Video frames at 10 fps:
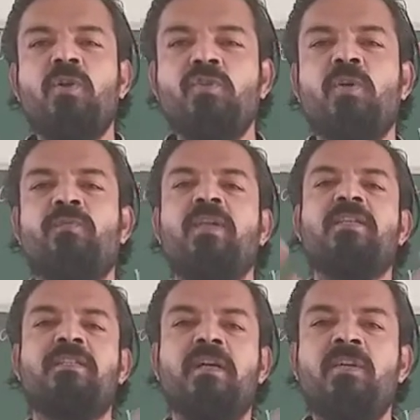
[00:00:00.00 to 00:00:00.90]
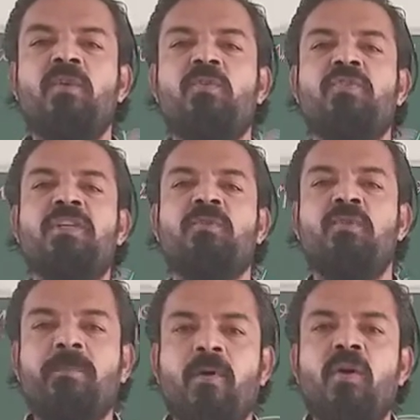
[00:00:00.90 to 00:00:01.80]
of things continuously to
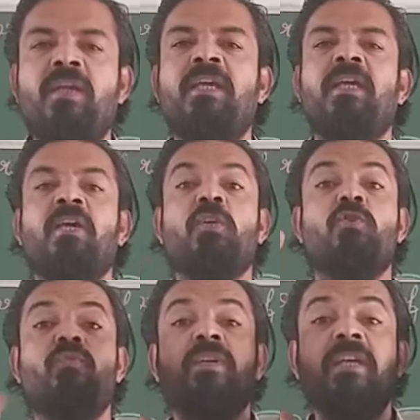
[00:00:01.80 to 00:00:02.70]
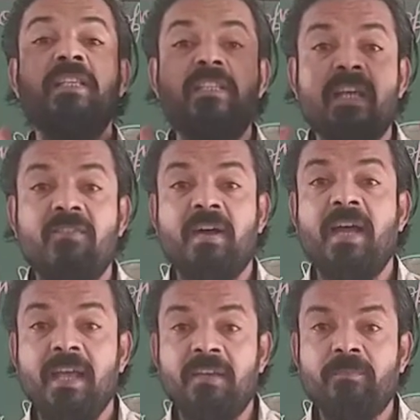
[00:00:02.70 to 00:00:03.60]
the body so we can
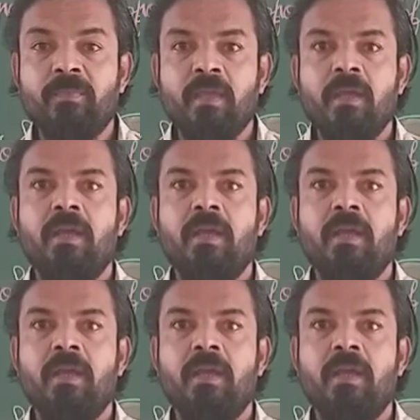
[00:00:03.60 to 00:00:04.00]
survive.